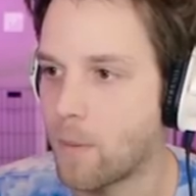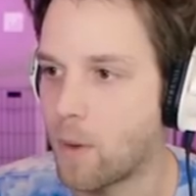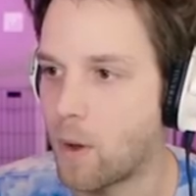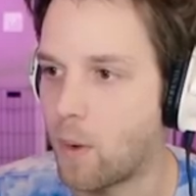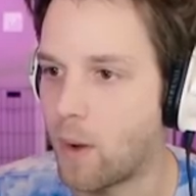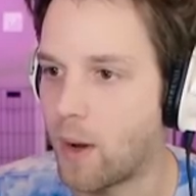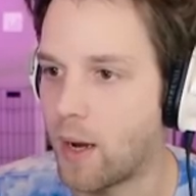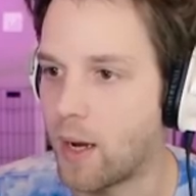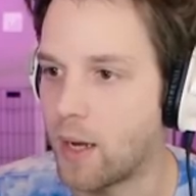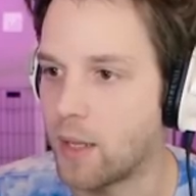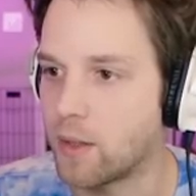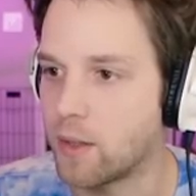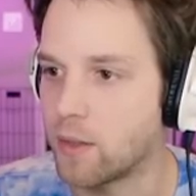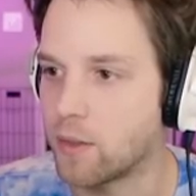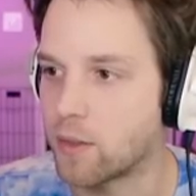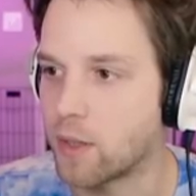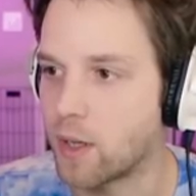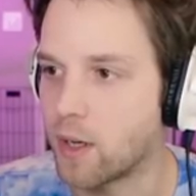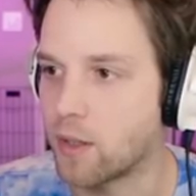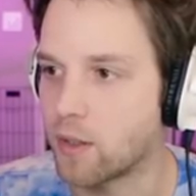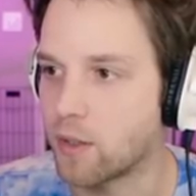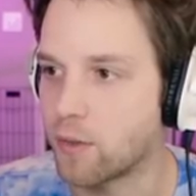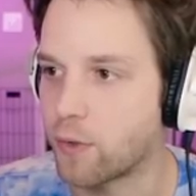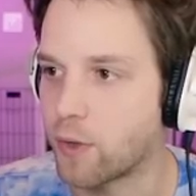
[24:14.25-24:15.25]
Oh, I hate these
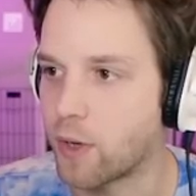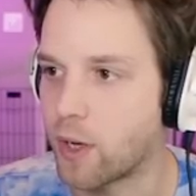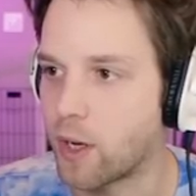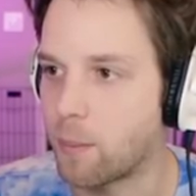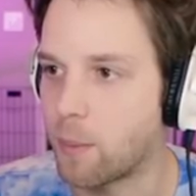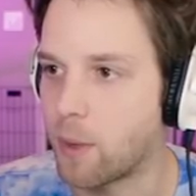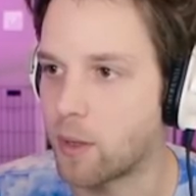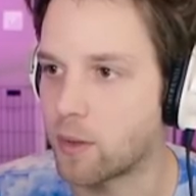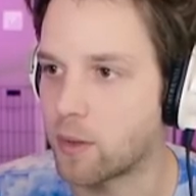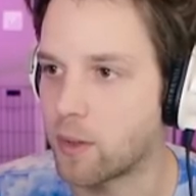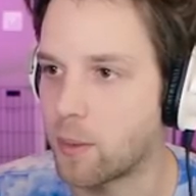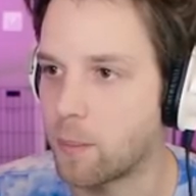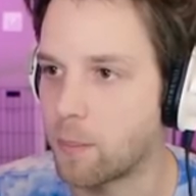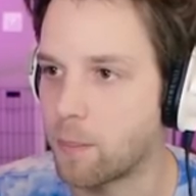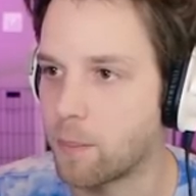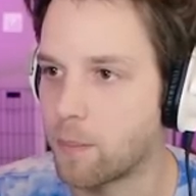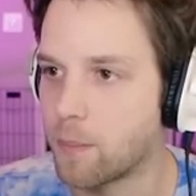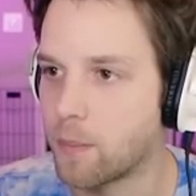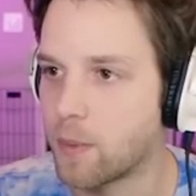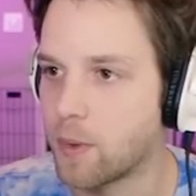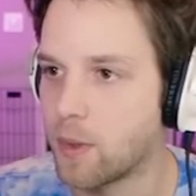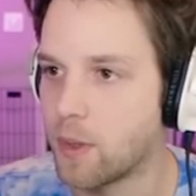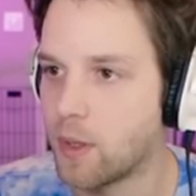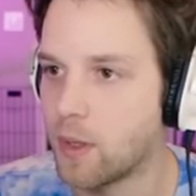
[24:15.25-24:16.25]
guys. I forgot about them.
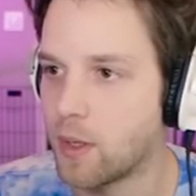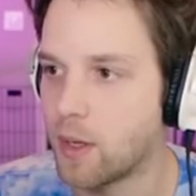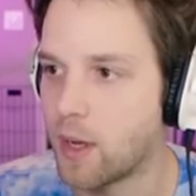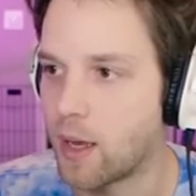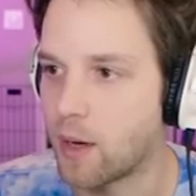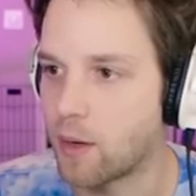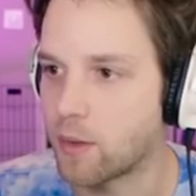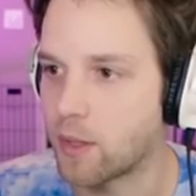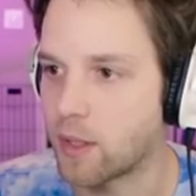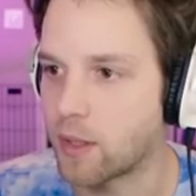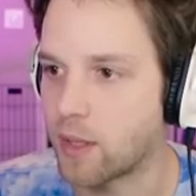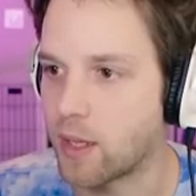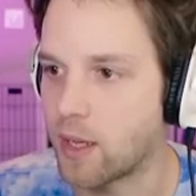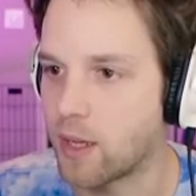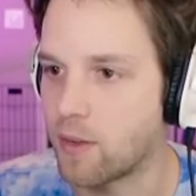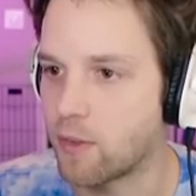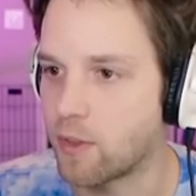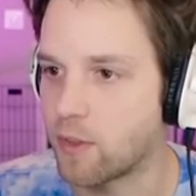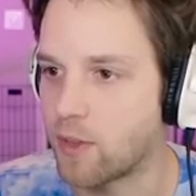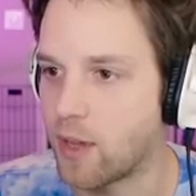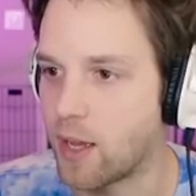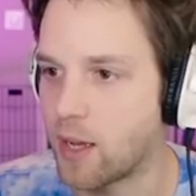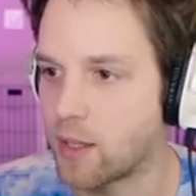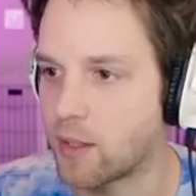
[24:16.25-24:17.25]
I don't think they
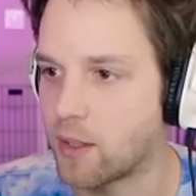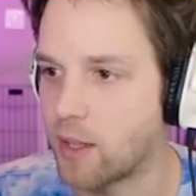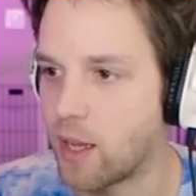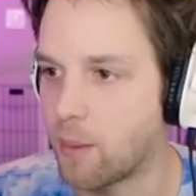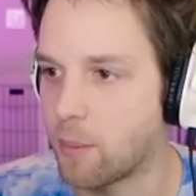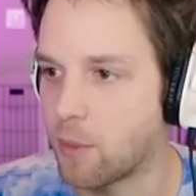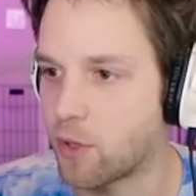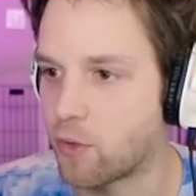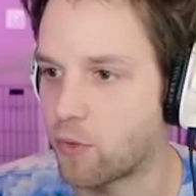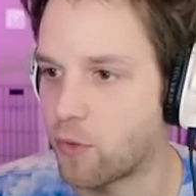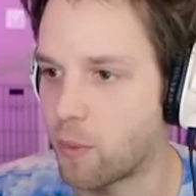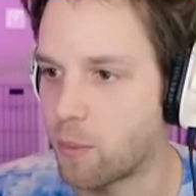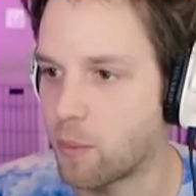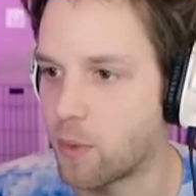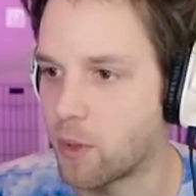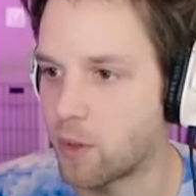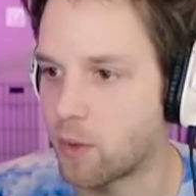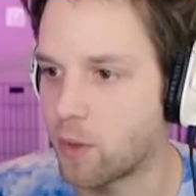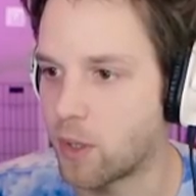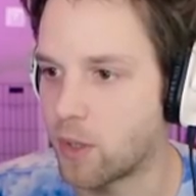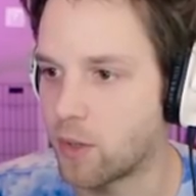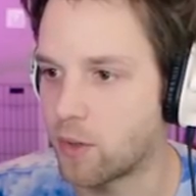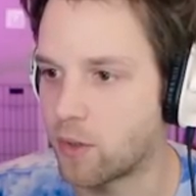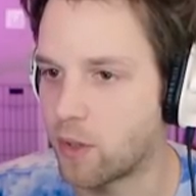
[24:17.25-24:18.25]
even take damage from the
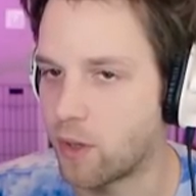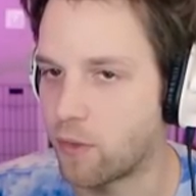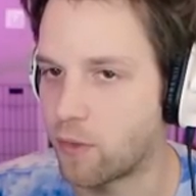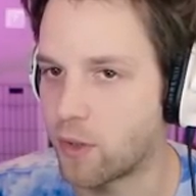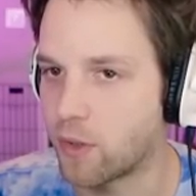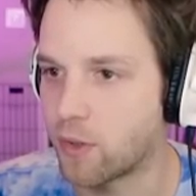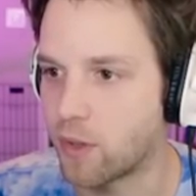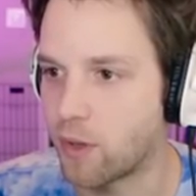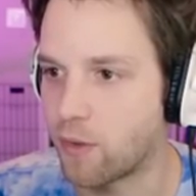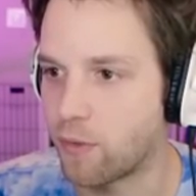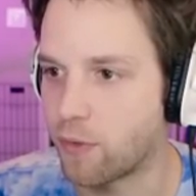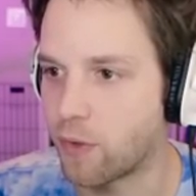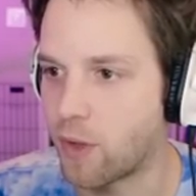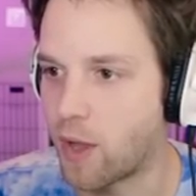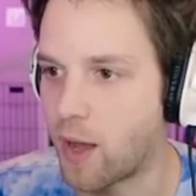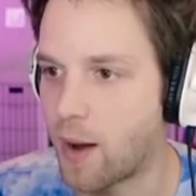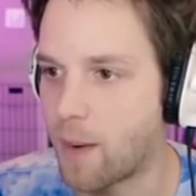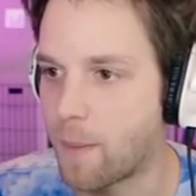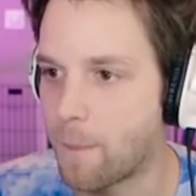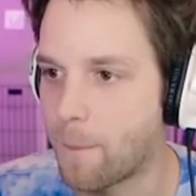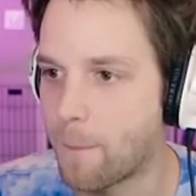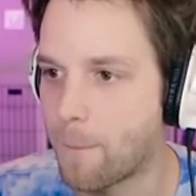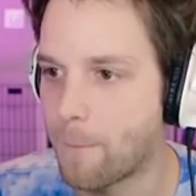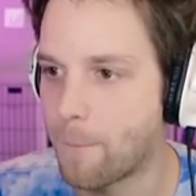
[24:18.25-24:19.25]
green stuff because they
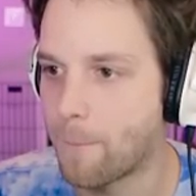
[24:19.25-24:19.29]
fly.